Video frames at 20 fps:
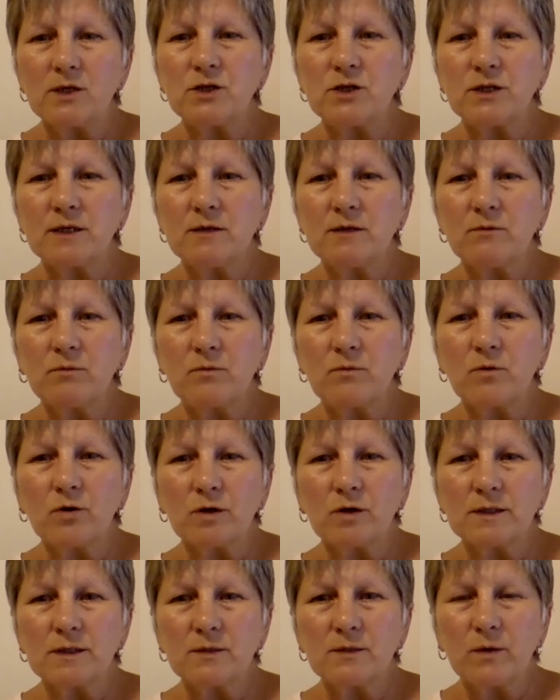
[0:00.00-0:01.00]
and
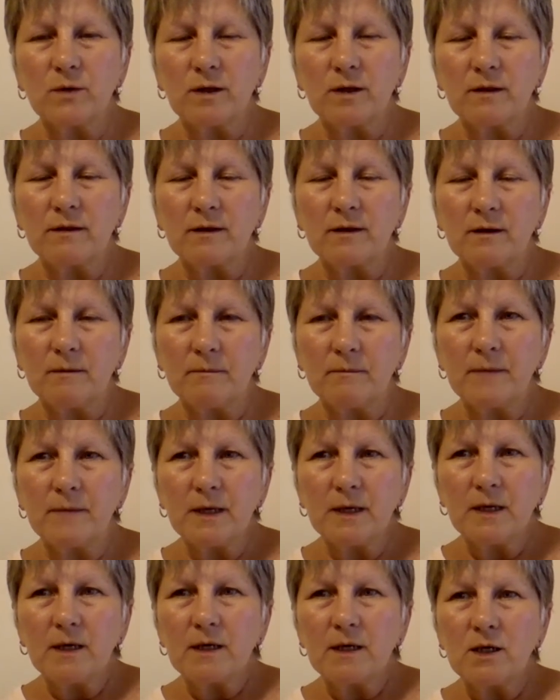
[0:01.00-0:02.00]
work with
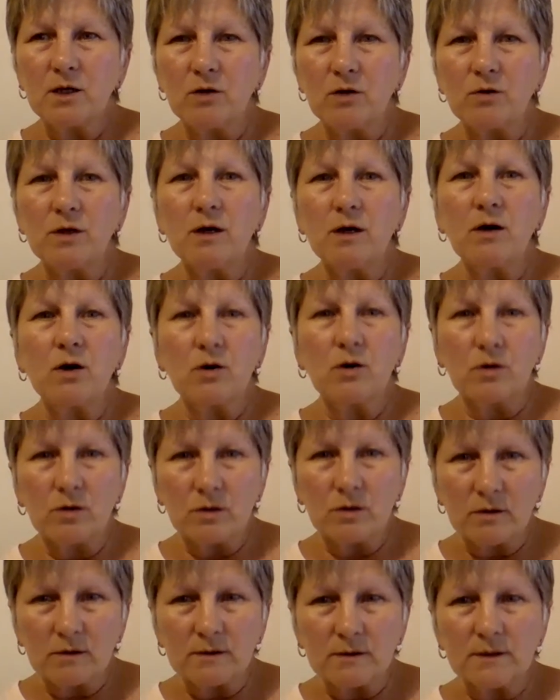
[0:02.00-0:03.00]
you know young
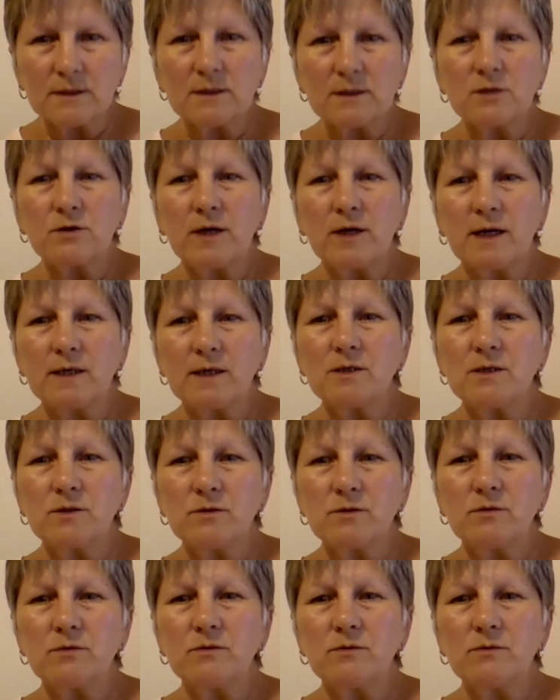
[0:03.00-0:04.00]
girls trying to
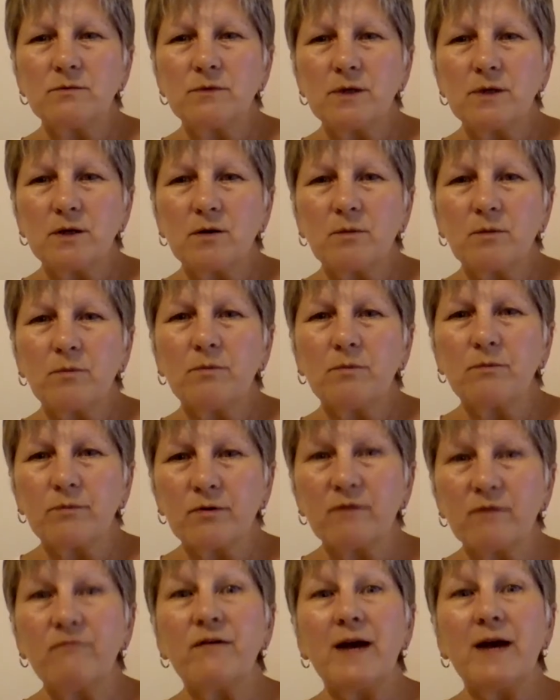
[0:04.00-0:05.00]
you know
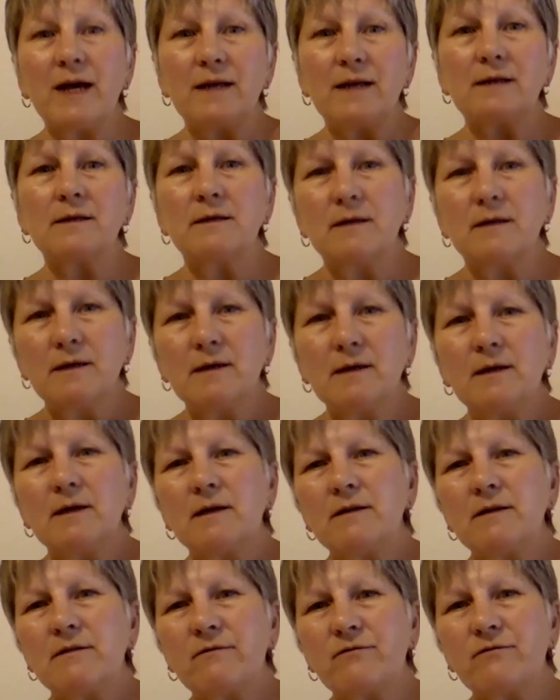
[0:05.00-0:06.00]
prevent
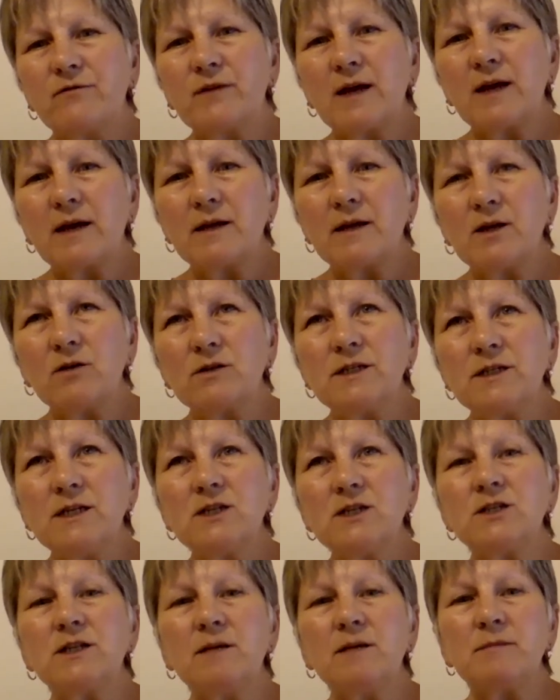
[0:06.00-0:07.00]
Eh, you know
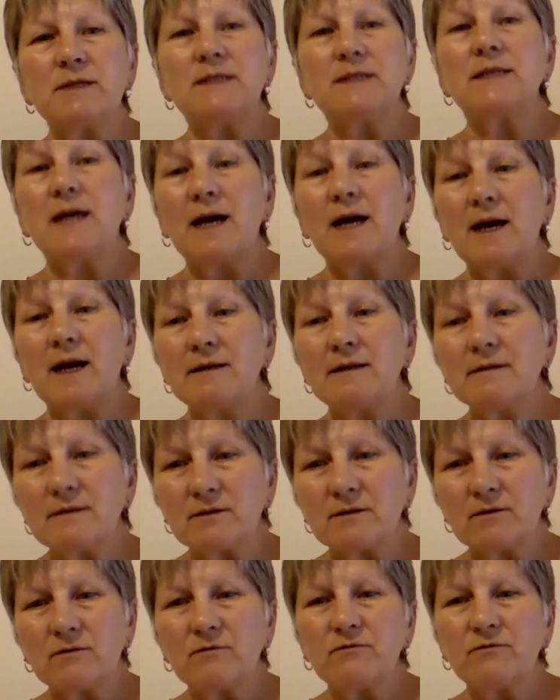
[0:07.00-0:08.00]
teach them the signs
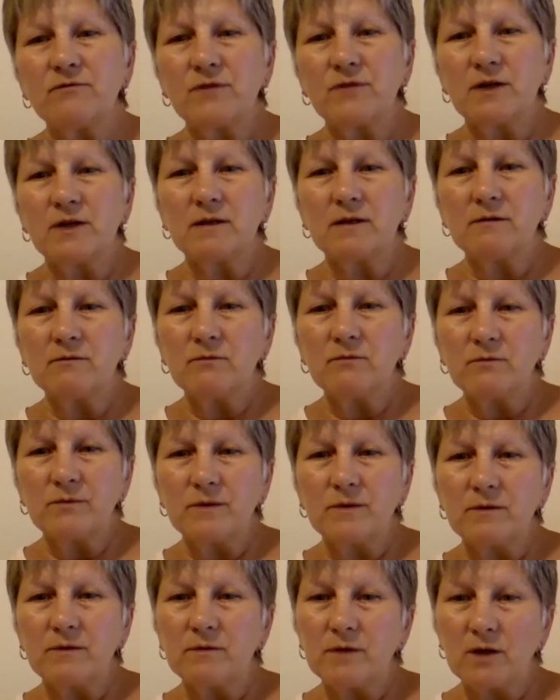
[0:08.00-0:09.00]
of,
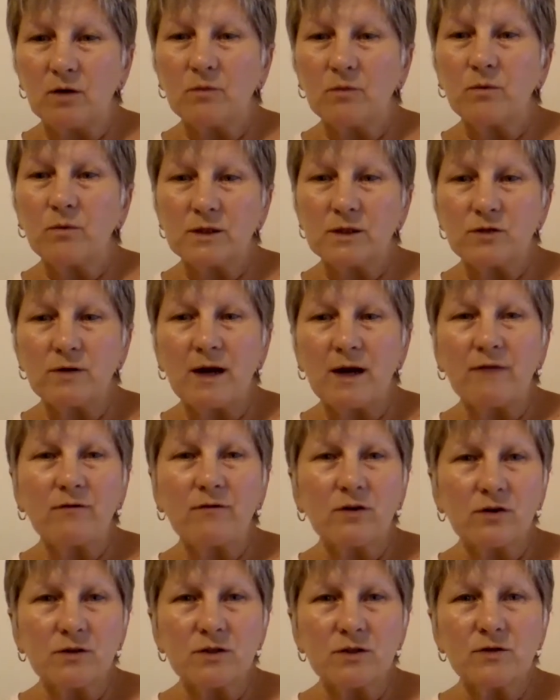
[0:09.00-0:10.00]
mm-hmm. you know what
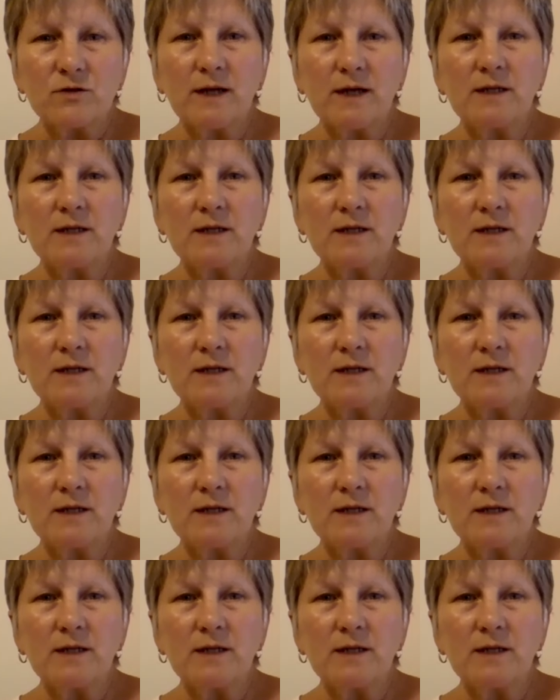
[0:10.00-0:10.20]
traffickers try to